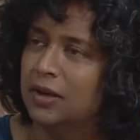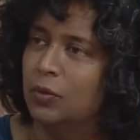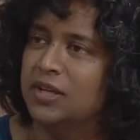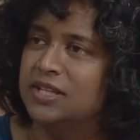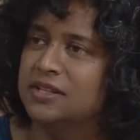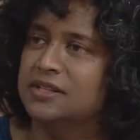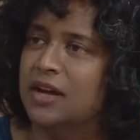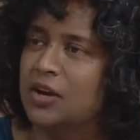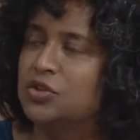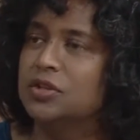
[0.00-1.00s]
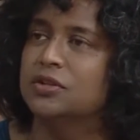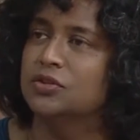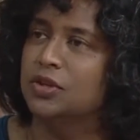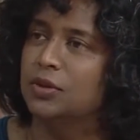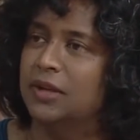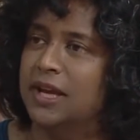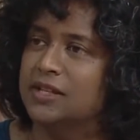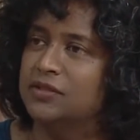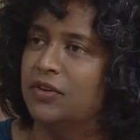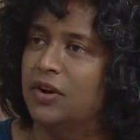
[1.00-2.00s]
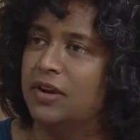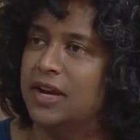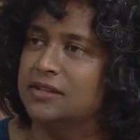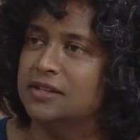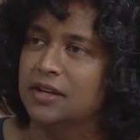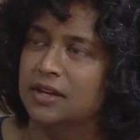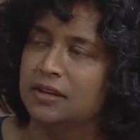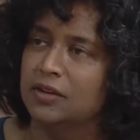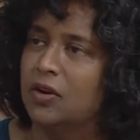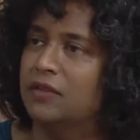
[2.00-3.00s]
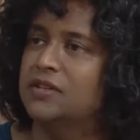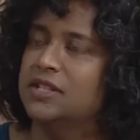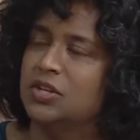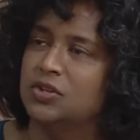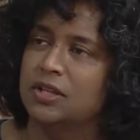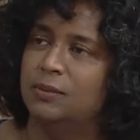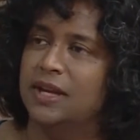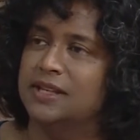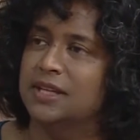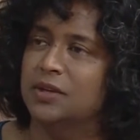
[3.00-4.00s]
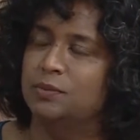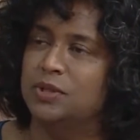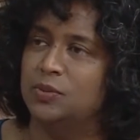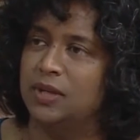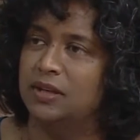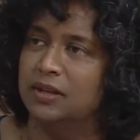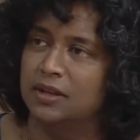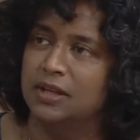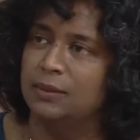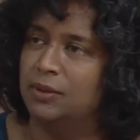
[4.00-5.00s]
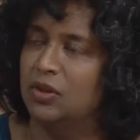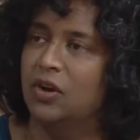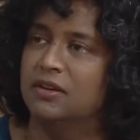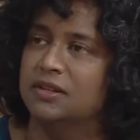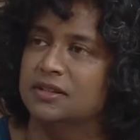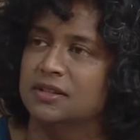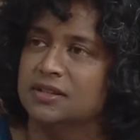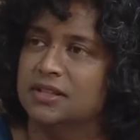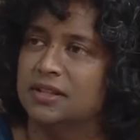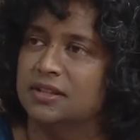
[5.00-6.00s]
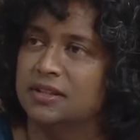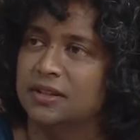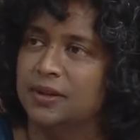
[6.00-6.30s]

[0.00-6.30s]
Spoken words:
What is Arjuna's role as far as the conversation that plays out between him and God is concerned?